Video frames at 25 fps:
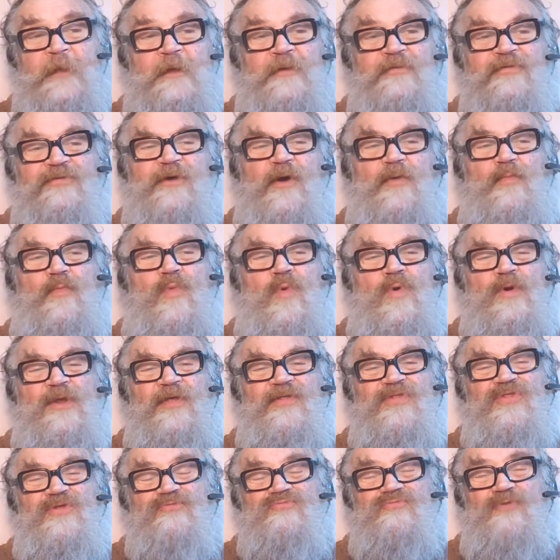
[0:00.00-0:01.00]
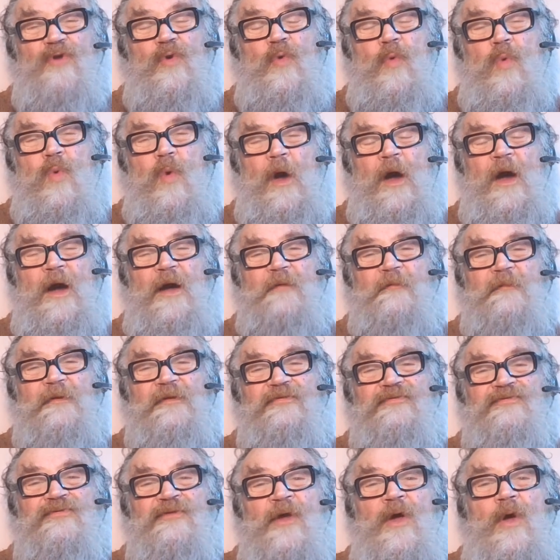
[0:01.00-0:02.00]
So, what are the
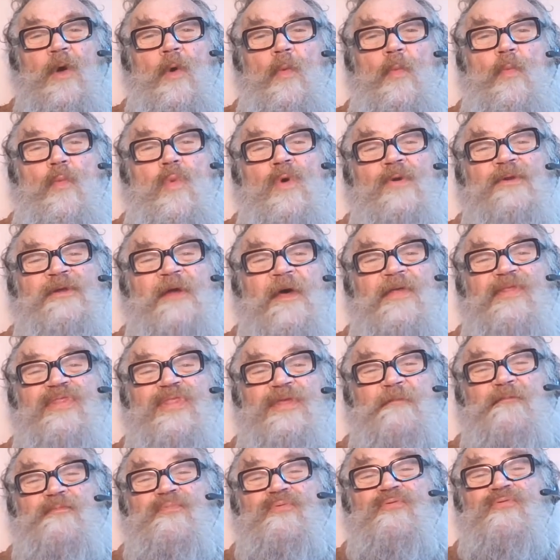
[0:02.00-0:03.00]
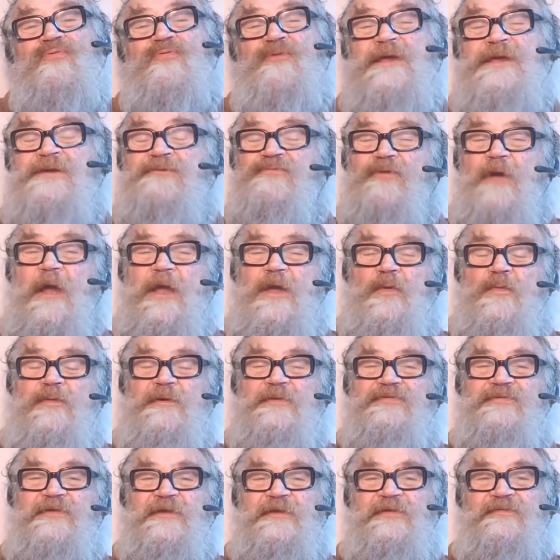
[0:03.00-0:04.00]
requirements? What are the
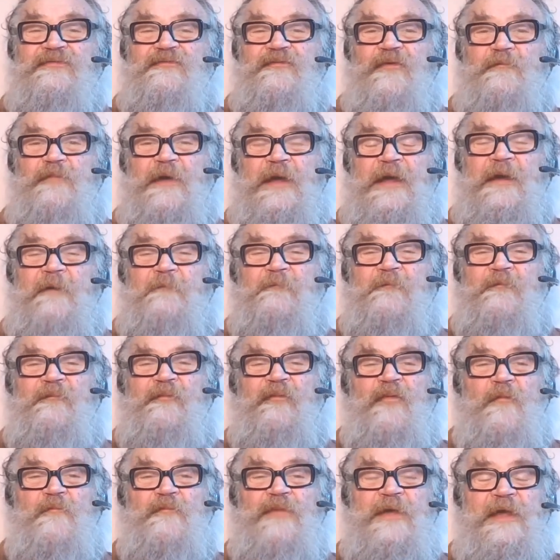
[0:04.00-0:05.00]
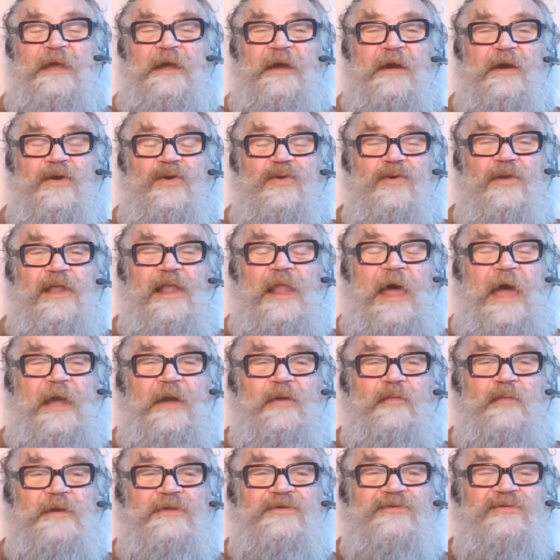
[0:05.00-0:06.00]
prerequisites for, be for being a good
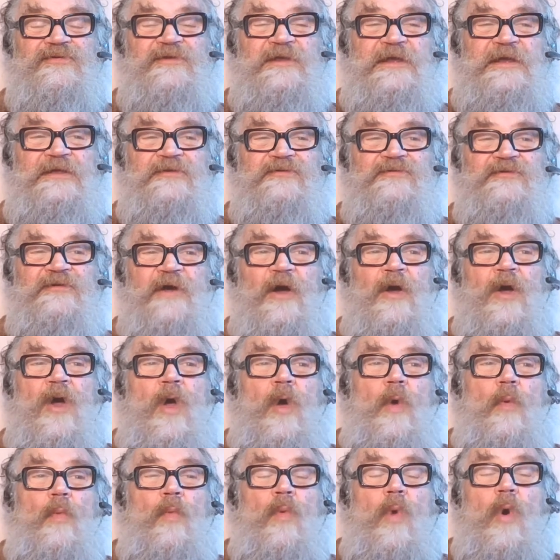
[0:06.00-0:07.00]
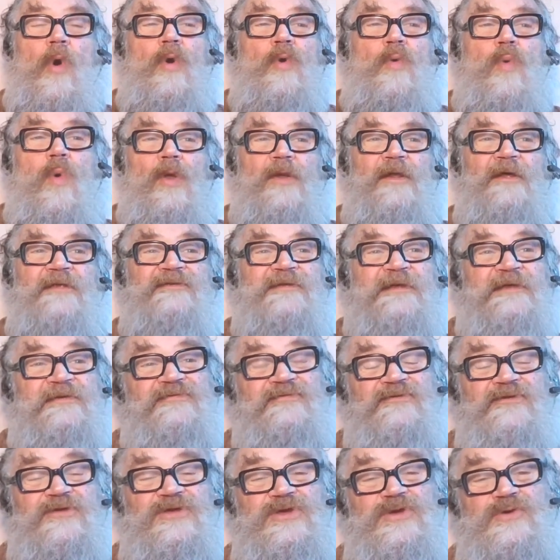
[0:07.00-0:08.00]
language teacher? What
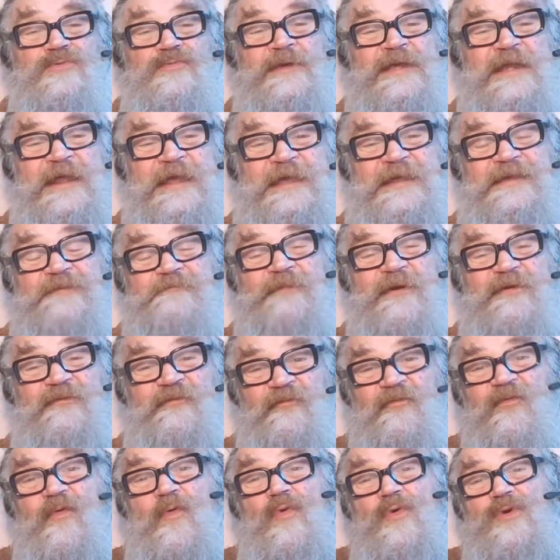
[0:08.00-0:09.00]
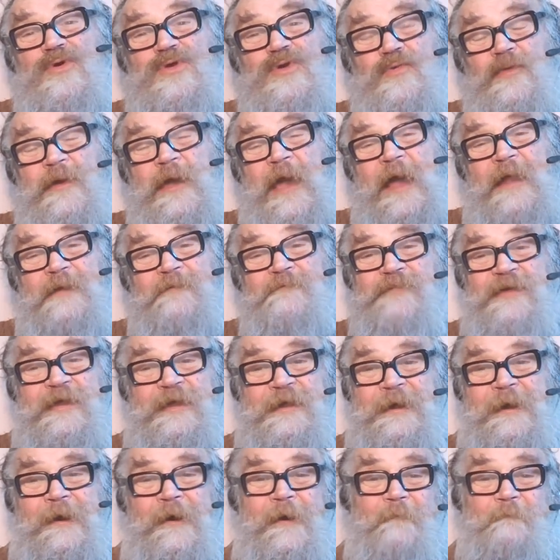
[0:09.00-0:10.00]
qualities do you need before you can
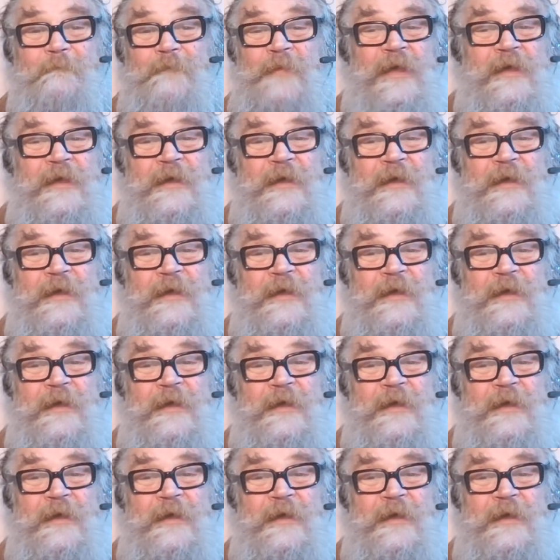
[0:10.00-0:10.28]
become?